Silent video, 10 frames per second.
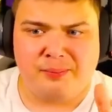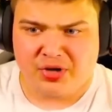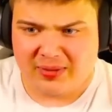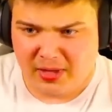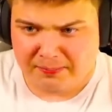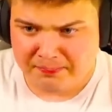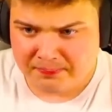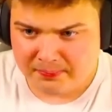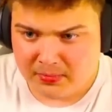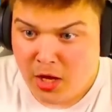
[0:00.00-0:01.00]
premium.
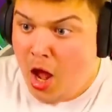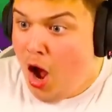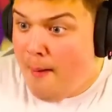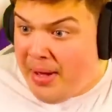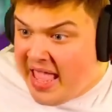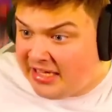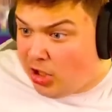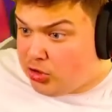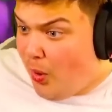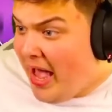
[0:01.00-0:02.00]
Pinks
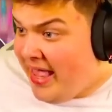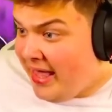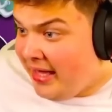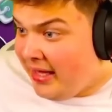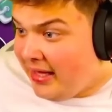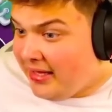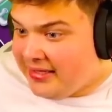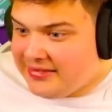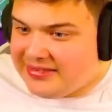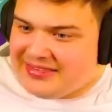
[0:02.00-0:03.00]
all the way!
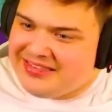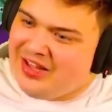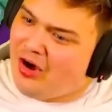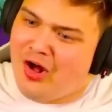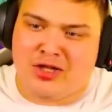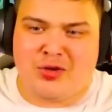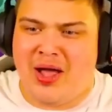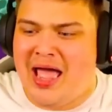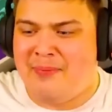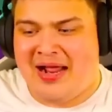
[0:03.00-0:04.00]
Not all the
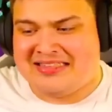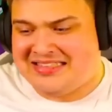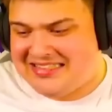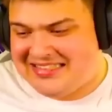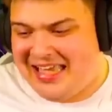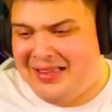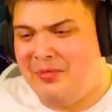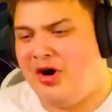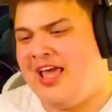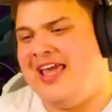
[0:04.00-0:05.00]
way, but that's still
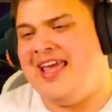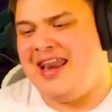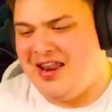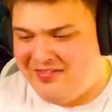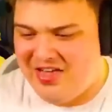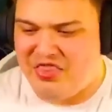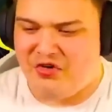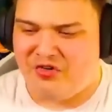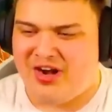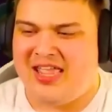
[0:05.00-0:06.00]
money. Another
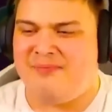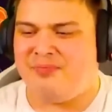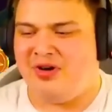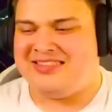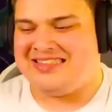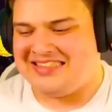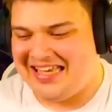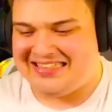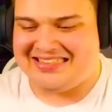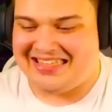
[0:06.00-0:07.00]

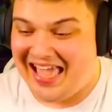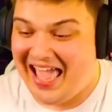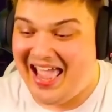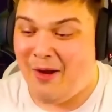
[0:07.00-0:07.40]
3.6k.